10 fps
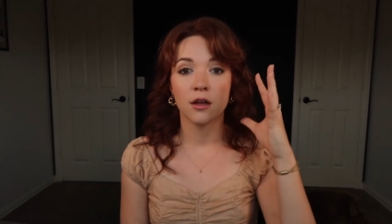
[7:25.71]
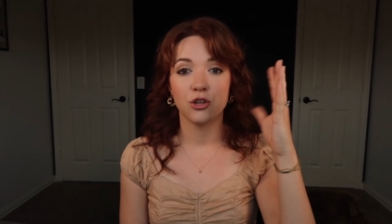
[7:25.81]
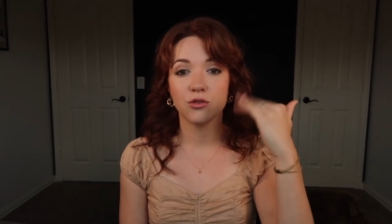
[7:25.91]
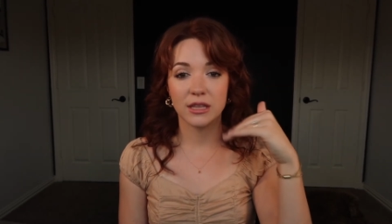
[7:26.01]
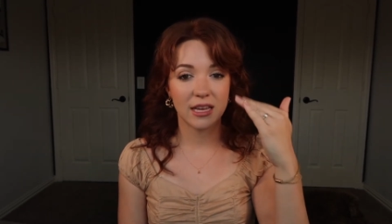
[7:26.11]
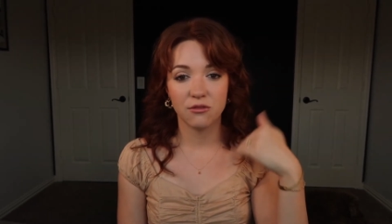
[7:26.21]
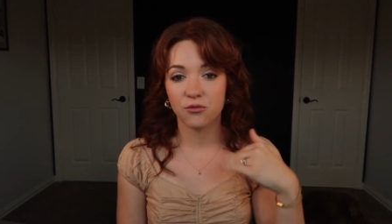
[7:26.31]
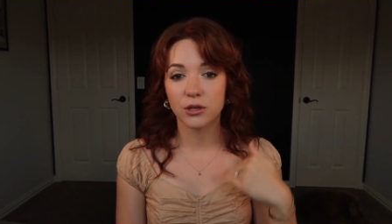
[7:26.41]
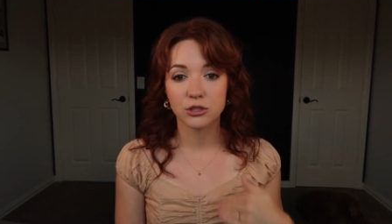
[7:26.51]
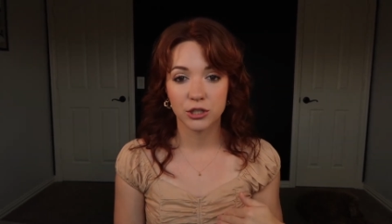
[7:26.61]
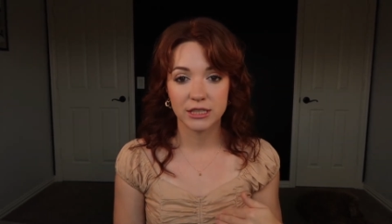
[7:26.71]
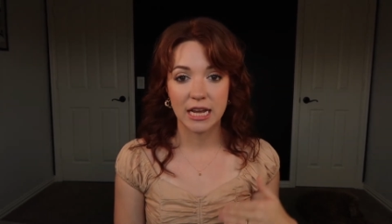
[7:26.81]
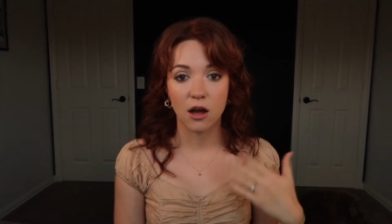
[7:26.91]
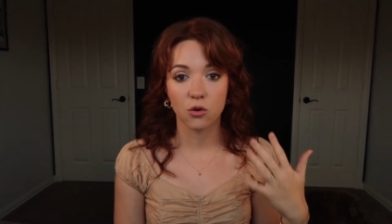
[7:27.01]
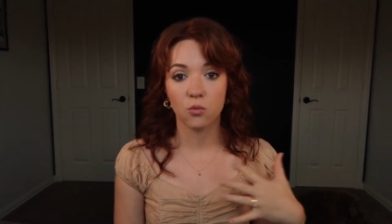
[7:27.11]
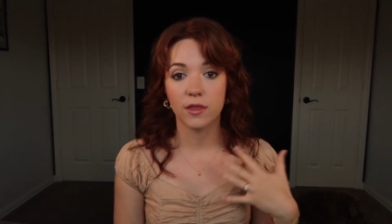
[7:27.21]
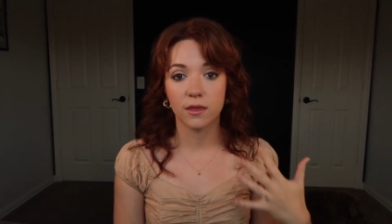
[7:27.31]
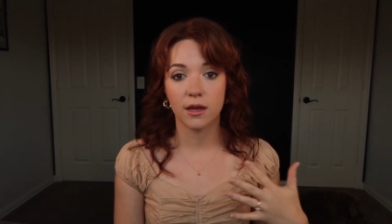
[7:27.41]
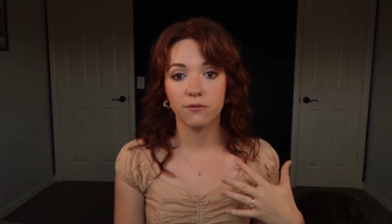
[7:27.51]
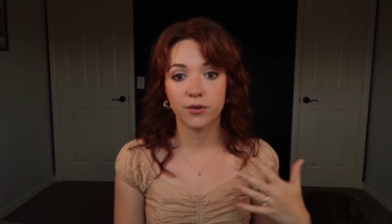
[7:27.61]
you can then filter it down with
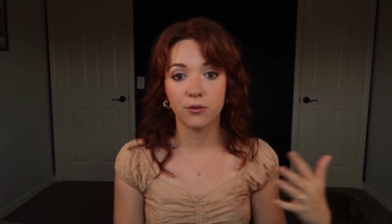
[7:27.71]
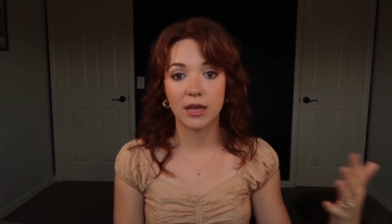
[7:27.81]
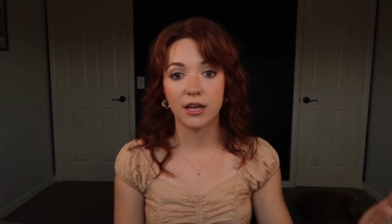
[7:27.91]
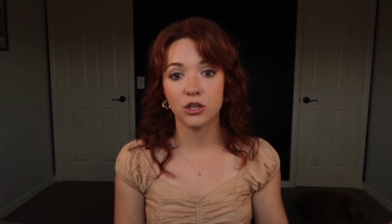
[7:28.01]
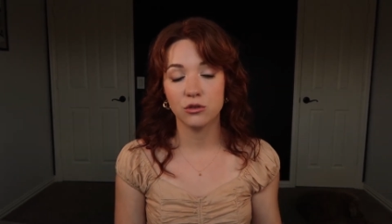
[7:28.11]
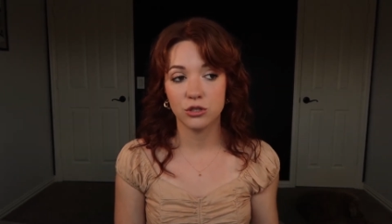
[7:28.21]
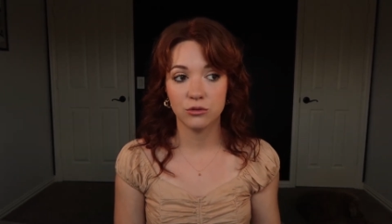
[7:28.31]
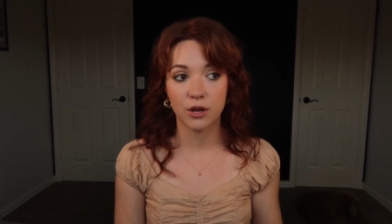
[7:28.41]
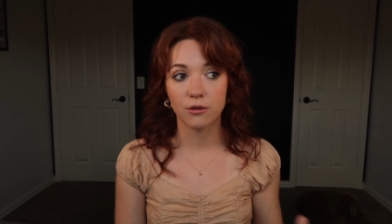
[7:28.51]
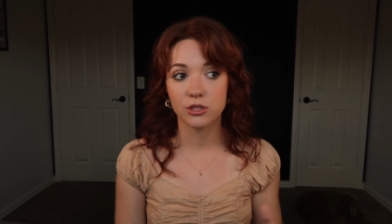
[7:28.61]
the info that you do know.